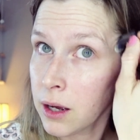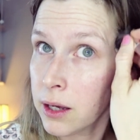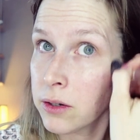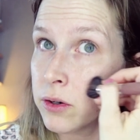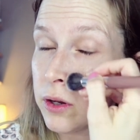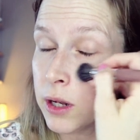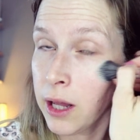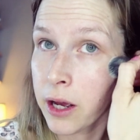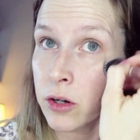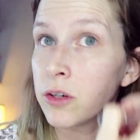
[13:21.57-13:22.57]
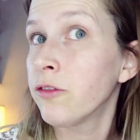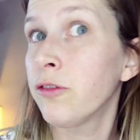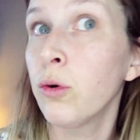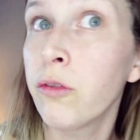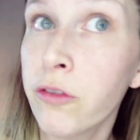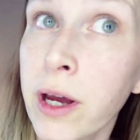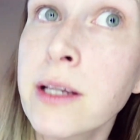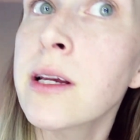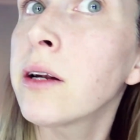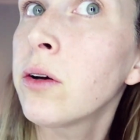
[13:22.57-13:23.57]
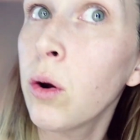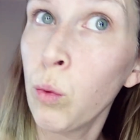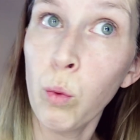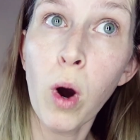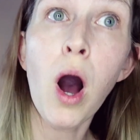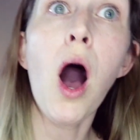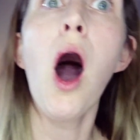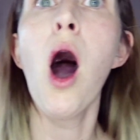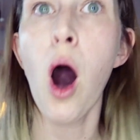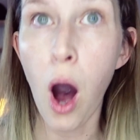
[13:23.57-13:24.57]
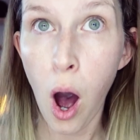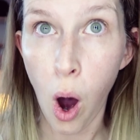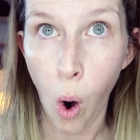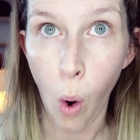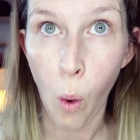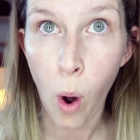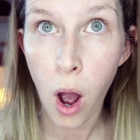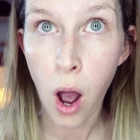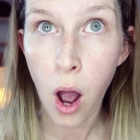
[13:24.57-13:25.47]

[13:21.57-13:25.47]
under, like on your full face, under, whoa!